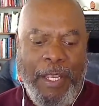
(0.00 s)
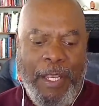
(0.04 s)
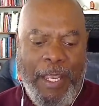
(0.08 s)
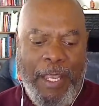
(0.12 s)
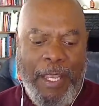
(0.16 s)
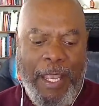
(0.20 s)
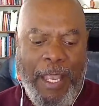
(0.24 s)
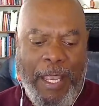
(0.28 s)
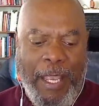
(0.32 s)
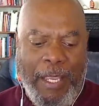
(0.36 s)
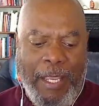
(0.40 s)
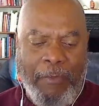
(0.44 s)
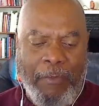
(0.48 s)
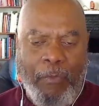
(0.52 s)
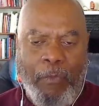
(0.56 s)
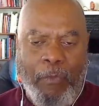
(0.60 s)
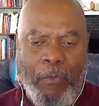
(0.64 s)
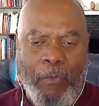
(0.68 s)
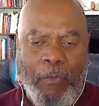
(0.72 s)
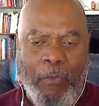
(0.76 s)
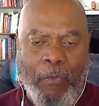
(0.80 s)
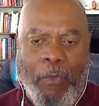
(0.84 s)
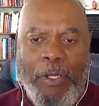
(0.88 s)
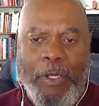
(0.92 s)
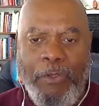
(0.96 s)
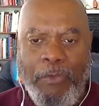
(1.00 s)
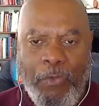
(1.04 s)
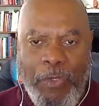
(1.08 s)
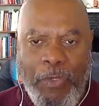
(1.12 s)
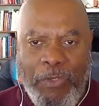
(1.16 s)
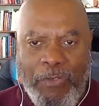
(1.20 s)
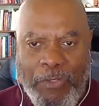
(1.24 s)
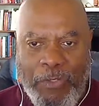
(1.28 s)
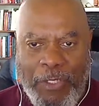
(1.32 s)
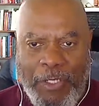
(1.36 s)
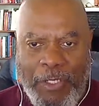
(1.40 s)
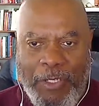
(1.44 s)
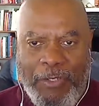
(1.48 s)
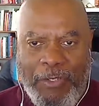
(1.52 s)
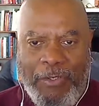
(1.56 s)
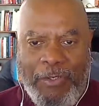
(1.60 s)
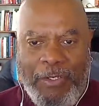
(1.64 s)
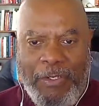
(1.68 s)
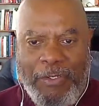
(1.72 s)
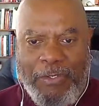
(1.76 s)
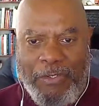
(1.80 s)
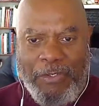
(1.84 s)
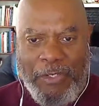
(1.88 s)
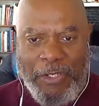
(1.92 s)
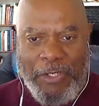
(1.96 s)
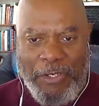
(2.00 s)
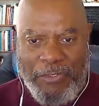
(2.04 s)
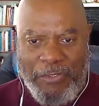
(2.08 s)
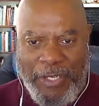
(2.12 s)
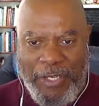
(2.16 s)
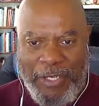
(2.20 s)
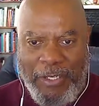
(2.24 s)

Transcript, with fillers: And once we started, started saying,